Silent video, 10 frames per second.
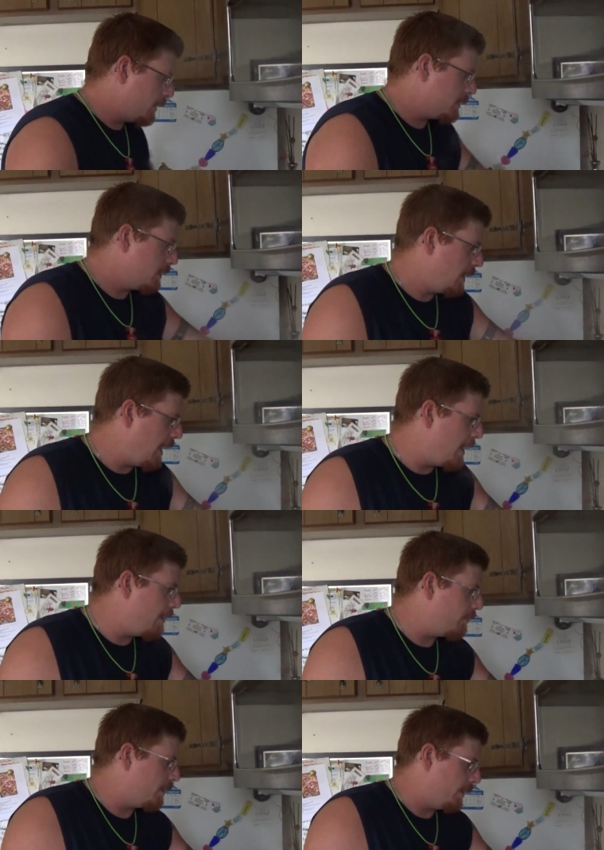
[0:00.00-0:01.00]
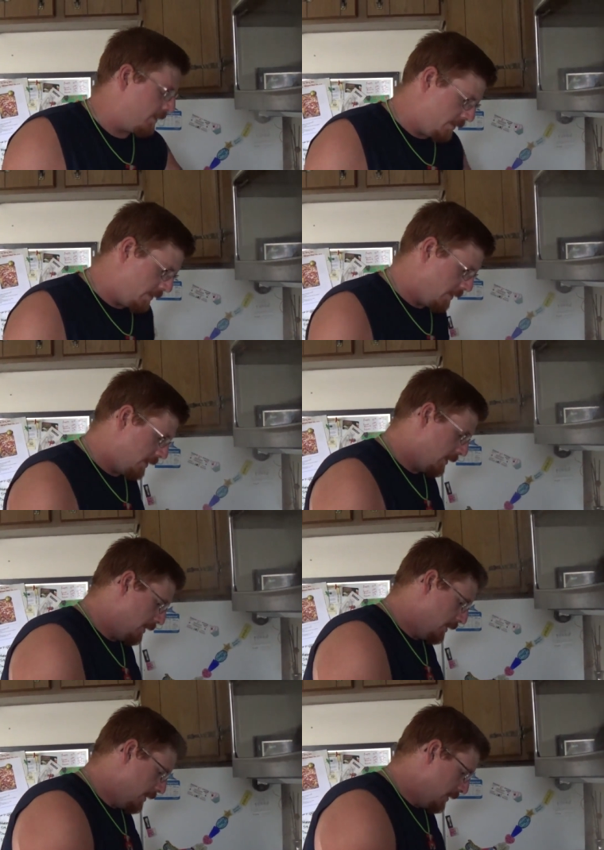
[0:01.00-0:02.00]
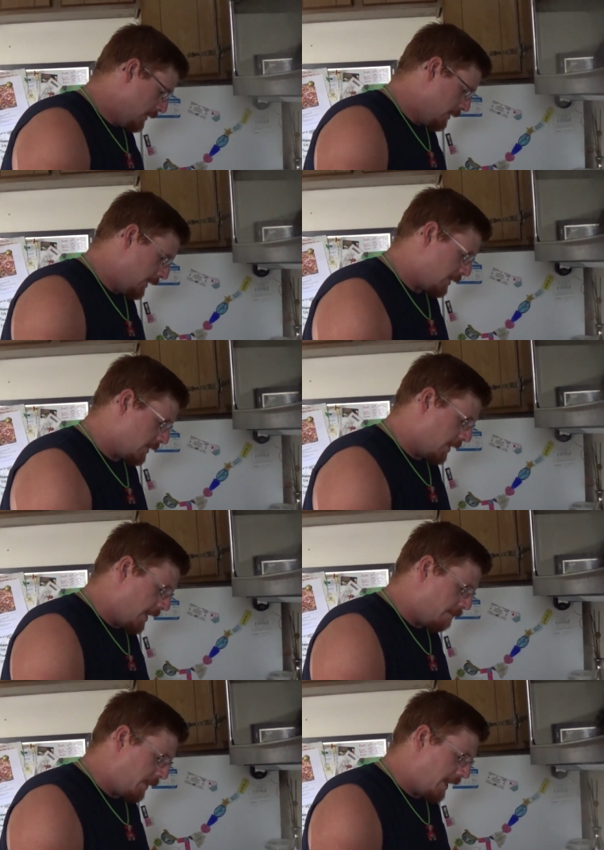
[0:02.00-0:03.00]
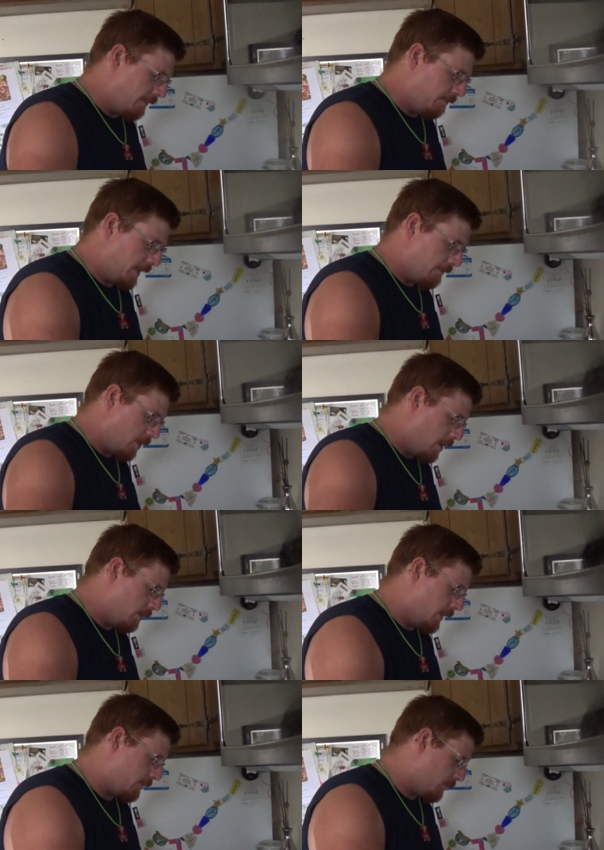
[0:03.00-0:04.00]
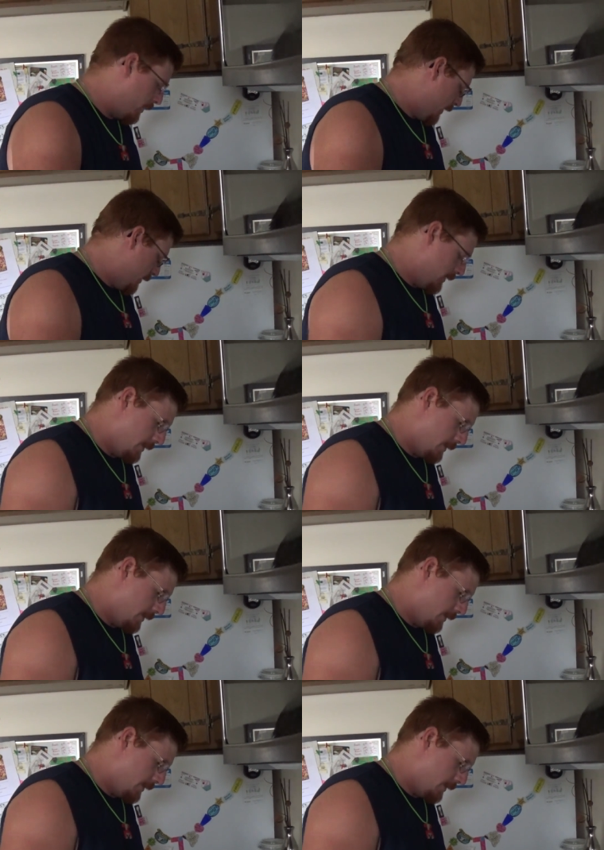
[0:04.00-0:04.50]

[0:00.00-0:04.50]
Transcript: grease everything. This is going to have bacon flavor all the way through it.